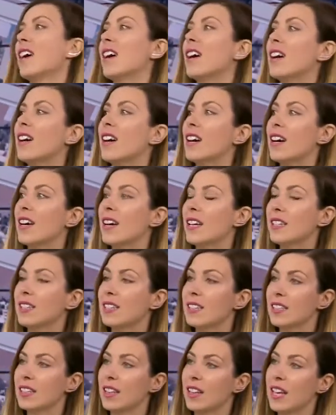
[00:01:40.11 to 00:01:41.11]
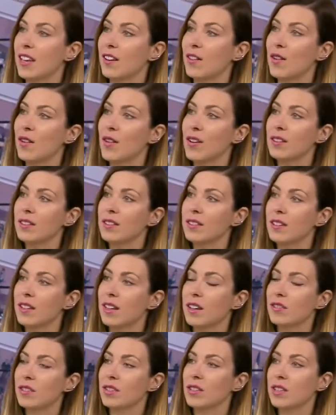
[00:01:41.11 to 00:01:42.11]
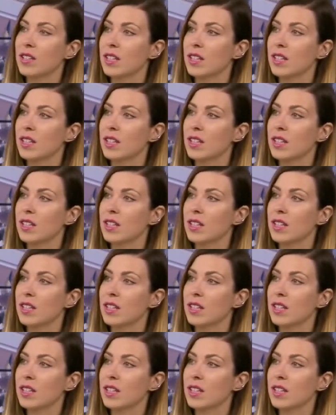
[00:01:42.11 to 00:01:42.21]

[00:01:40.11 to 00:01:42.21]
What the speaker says: And later on, after